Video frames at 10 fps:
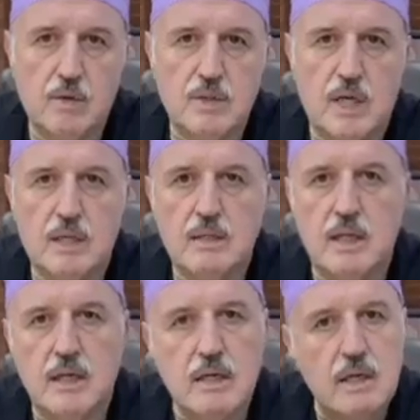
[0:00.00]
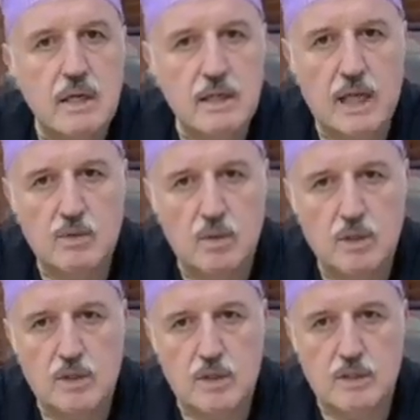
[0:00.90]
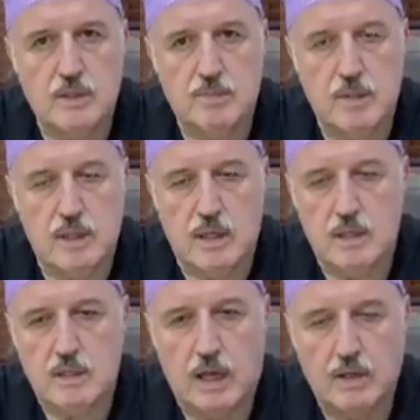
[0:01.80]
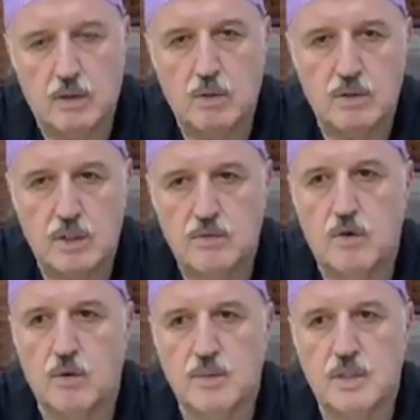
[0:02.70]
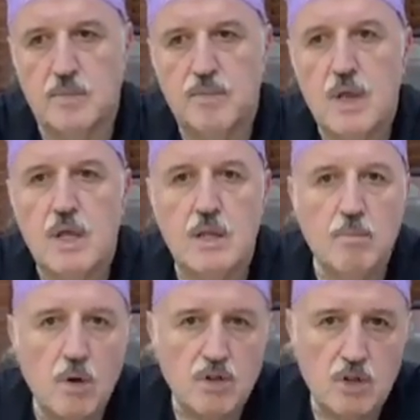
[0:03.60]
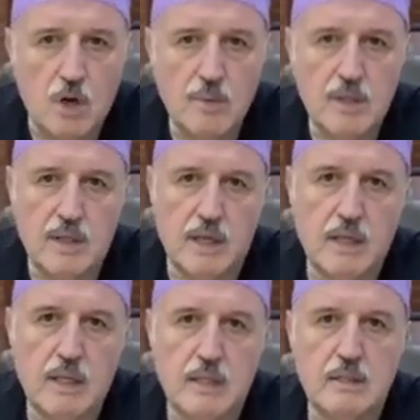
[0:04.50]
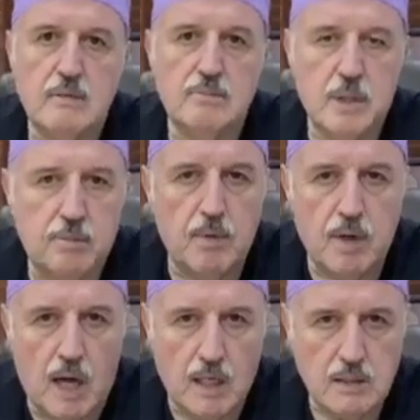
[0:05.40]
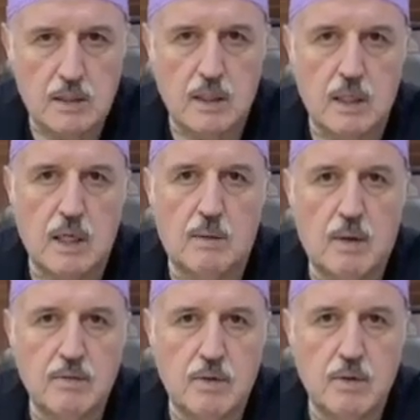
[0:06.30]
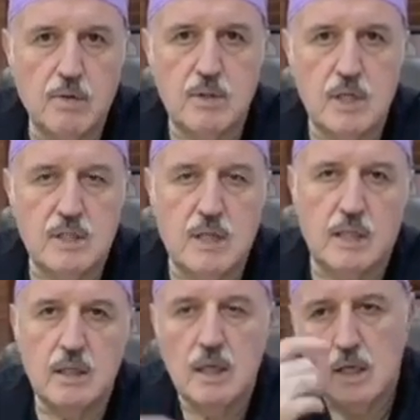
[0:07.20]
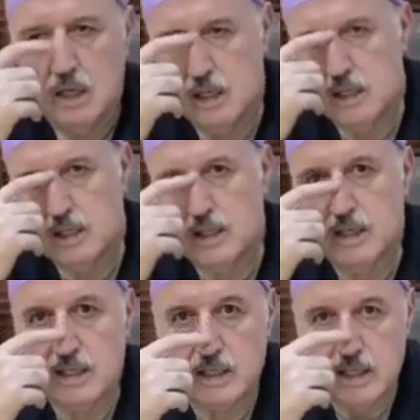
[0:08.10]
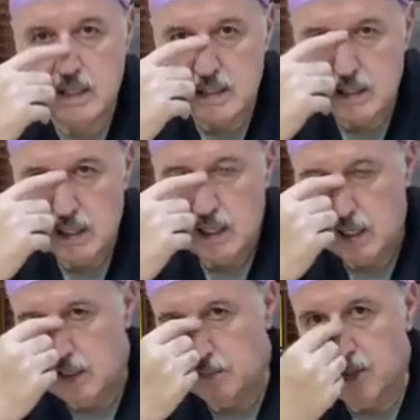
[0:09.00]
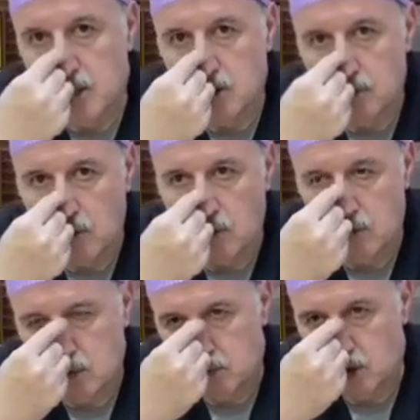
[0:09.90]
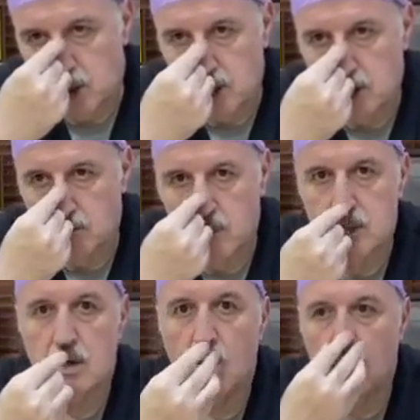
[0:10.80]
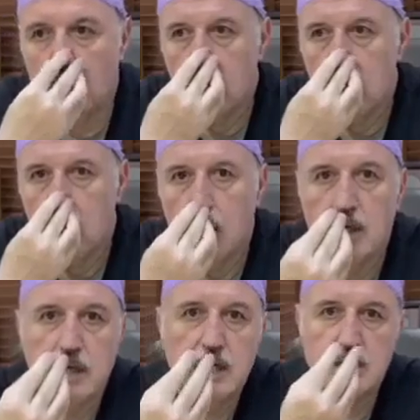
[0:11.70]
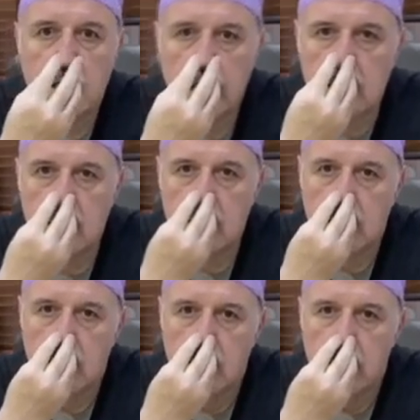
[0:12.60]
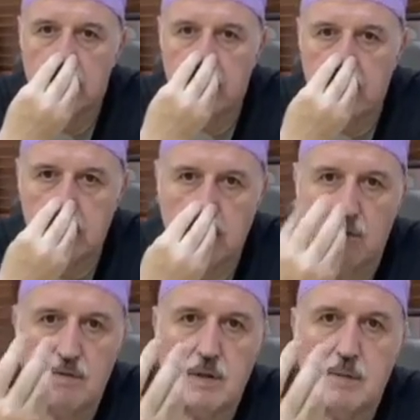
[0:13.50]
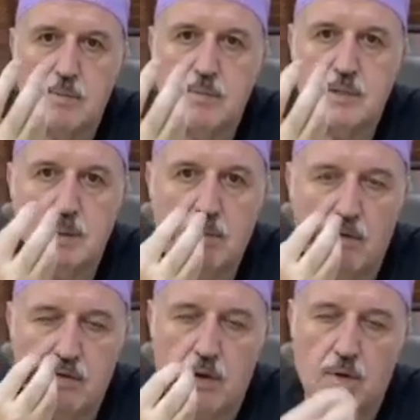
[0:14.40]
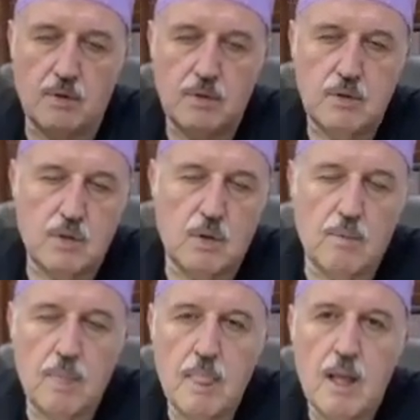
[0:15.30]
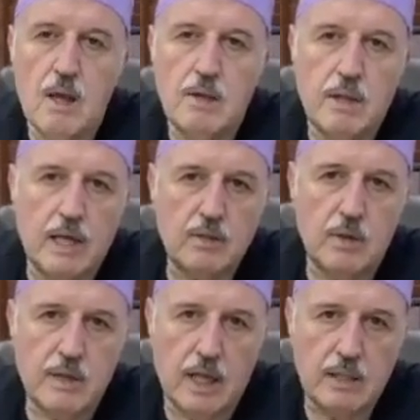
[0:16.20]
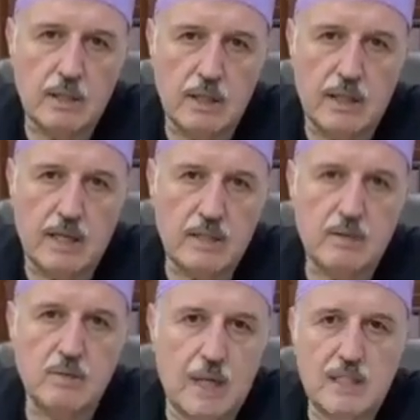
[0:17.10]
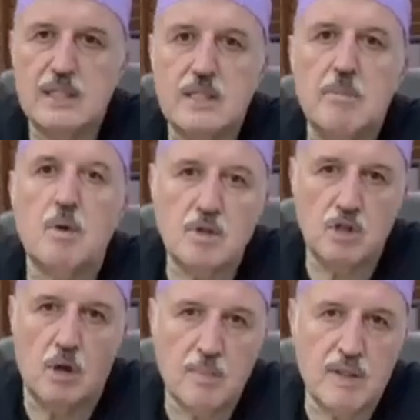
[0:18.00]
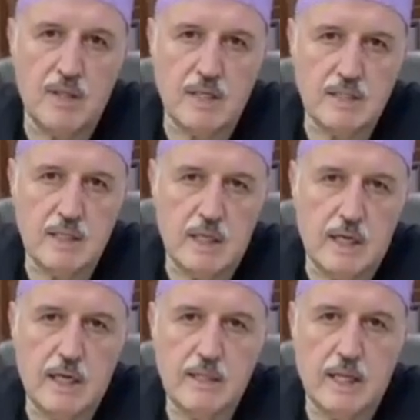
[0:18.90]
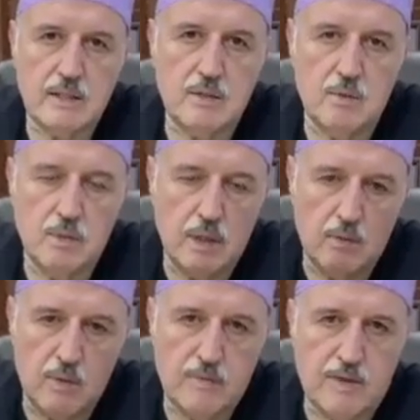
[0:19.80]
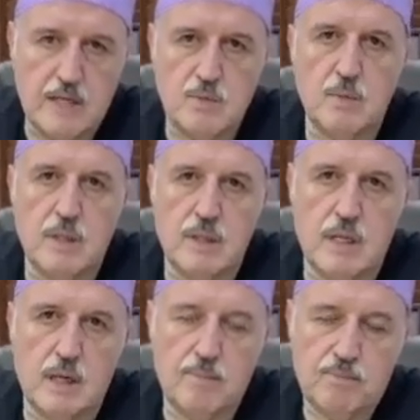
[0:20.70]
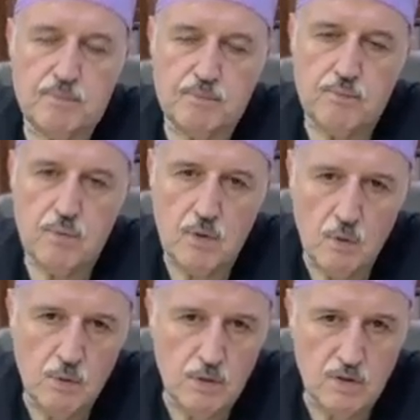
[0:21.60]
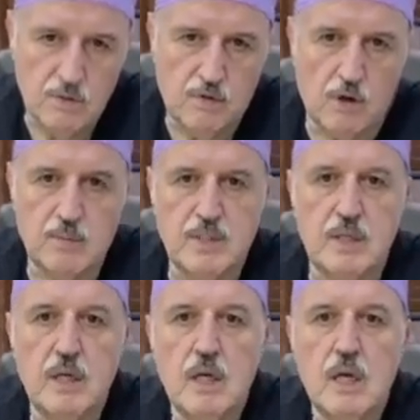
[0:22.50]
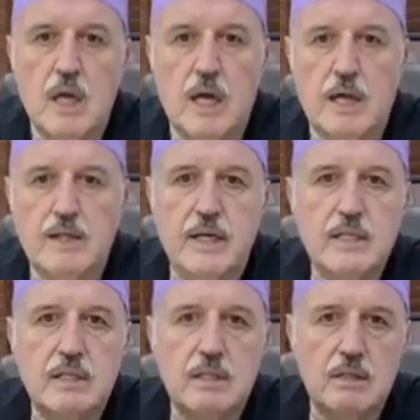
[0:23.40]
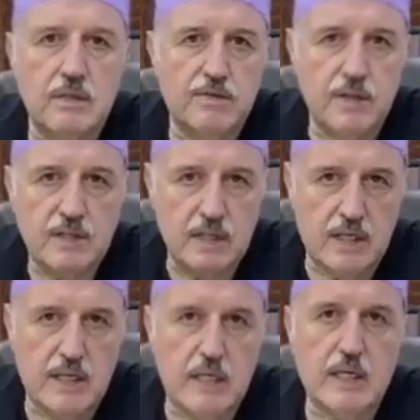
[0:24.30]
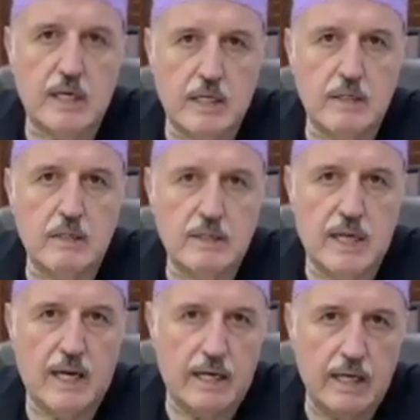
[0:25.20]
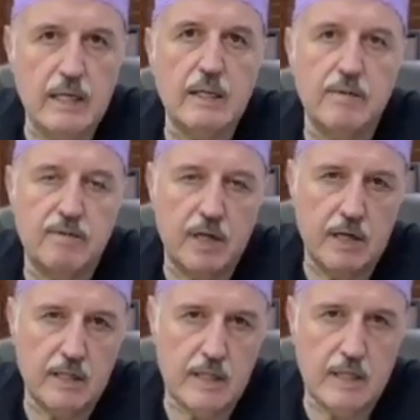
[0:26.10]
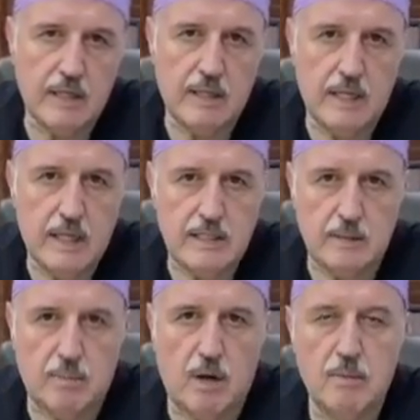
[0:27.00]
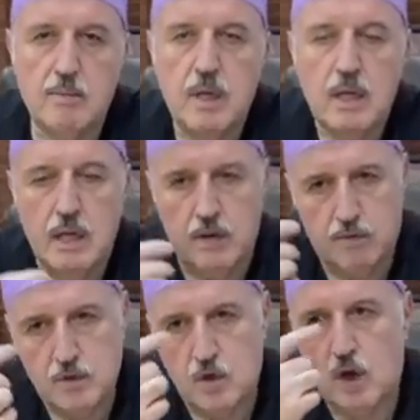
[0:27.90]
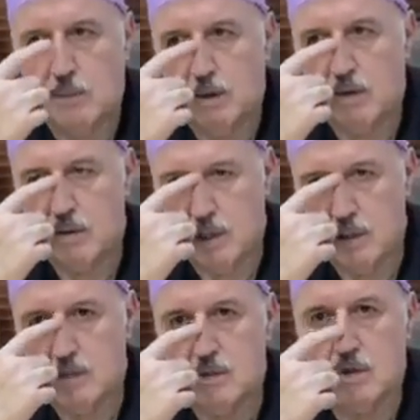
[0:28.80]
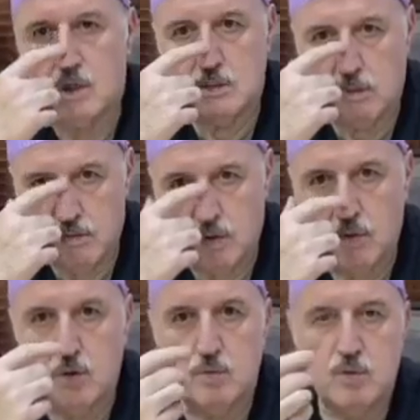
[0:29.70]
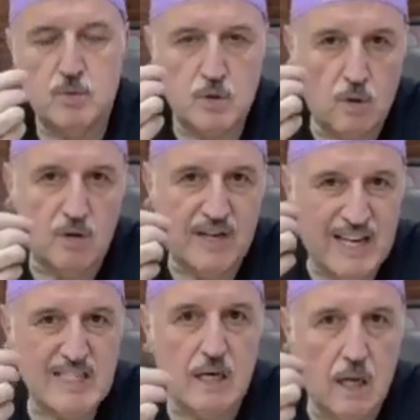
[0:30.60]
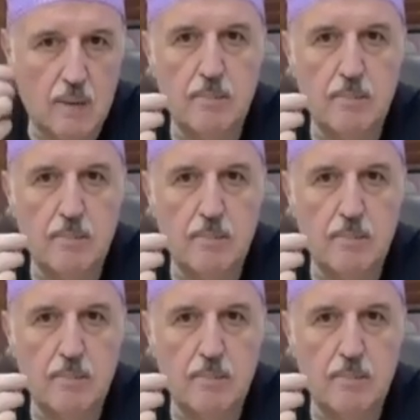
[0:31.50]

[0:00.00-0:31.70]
and then that will can cause the deformity. The most common thing that people ask about the nose is that either there increase in the bridge of the nose, projection of this, or increase in the thickness of the tip of the nose. So that is the most common thing that we face with nose deformity. There is different technique in tackling the nasal problem. If we talk about the dorsum of the nose, which we call nasal hump,